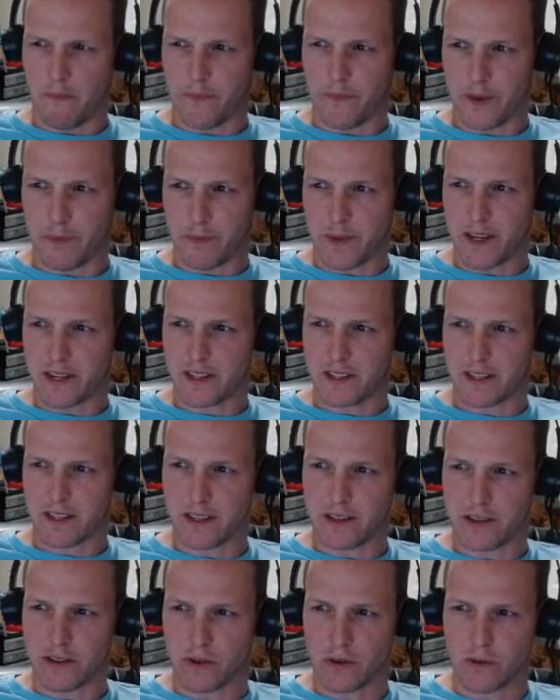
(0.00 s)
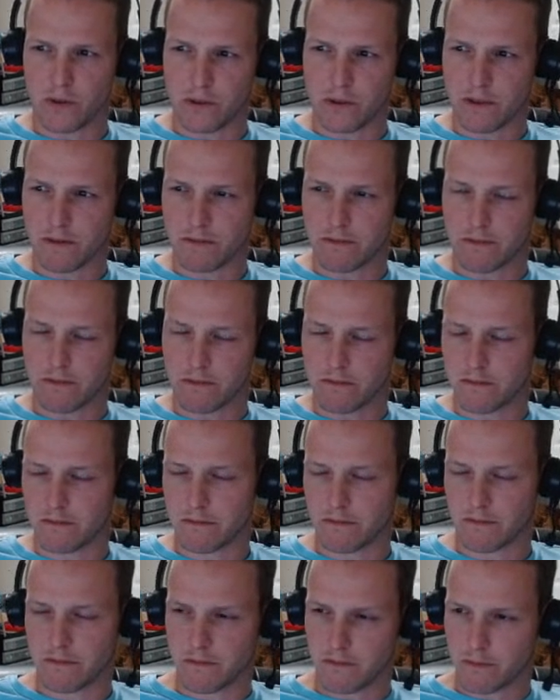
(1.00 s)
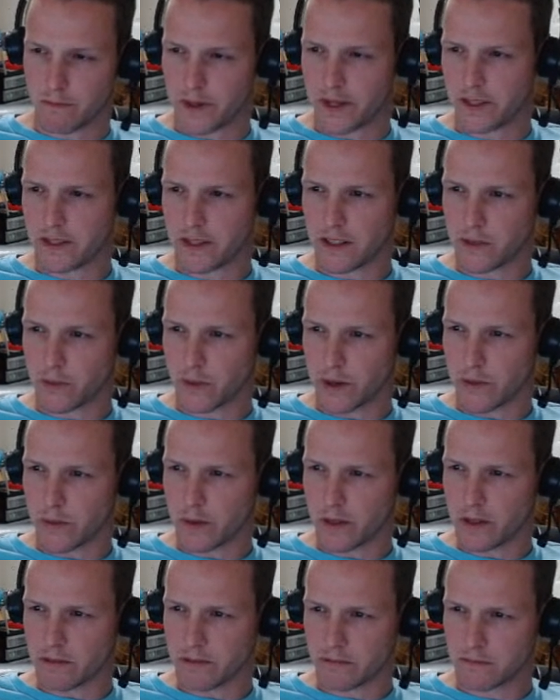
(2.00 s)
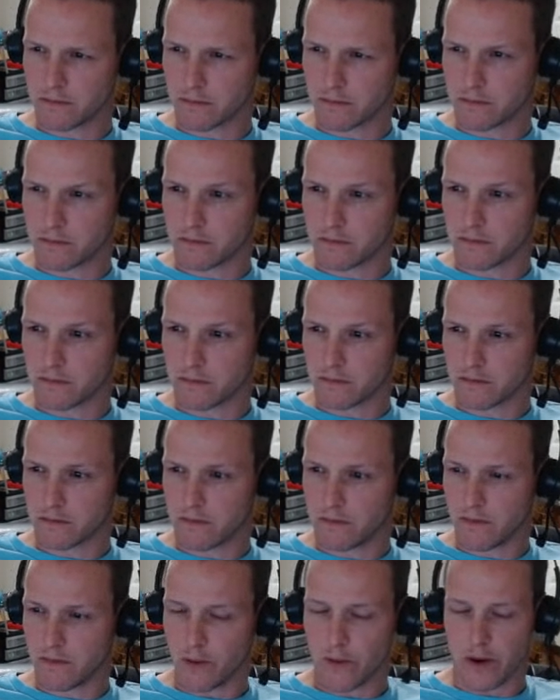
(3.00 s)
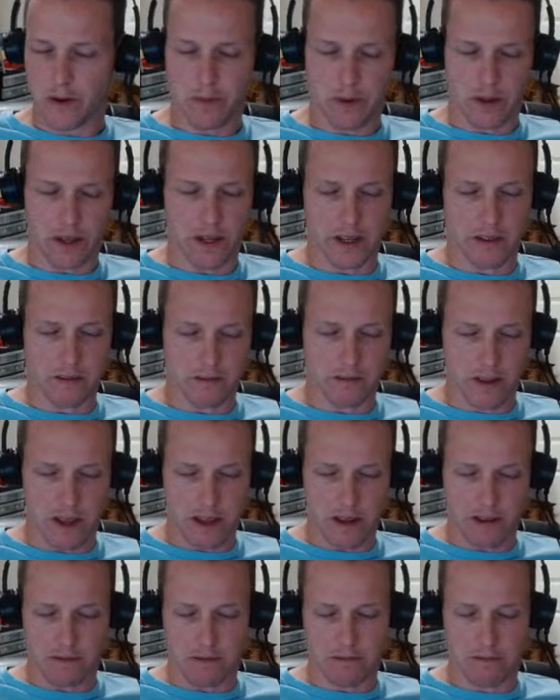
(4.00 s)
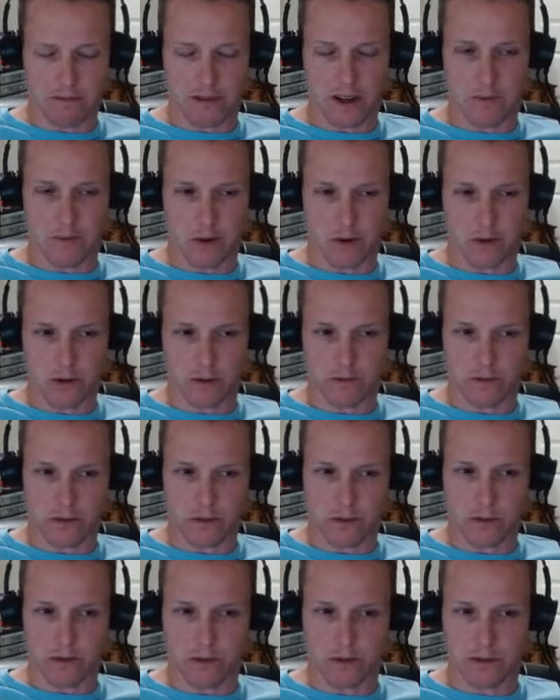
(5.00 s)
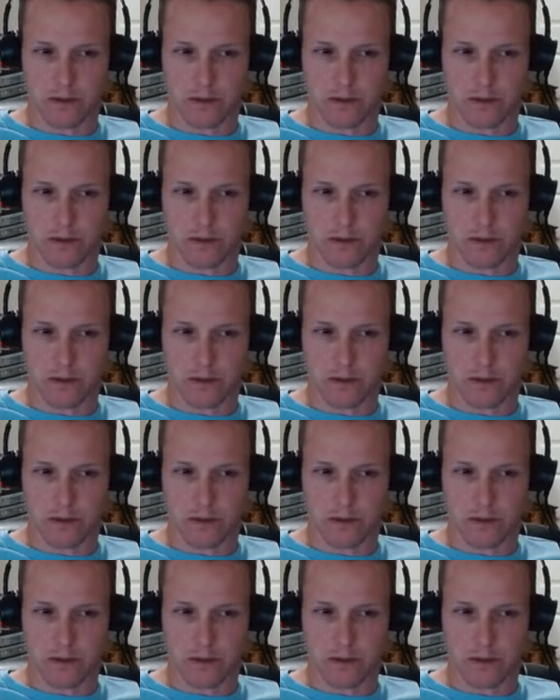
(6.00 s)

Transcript: the PC-21, the red plane that Dave Marshall flew.